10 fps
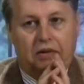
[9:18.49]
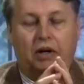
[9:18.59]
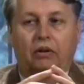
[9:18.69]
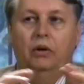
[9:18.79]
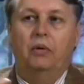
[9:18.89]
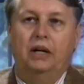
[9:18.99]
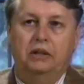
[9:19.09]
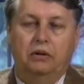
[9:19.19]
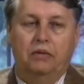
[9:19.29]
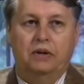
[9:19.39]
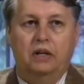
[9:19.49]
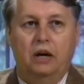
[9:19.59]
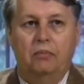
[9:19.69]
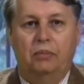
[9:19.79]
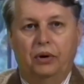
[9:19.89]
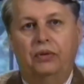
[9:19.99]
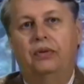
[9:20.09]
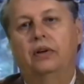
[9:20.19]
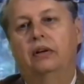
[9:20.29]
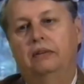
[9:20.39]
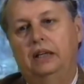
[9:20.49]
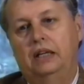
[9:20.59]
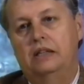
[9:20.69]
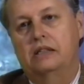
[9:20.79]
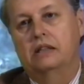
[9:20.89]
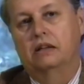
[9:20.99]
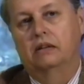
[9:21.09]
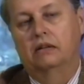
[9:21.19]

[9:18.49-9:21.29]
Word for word: The only way to overcome both these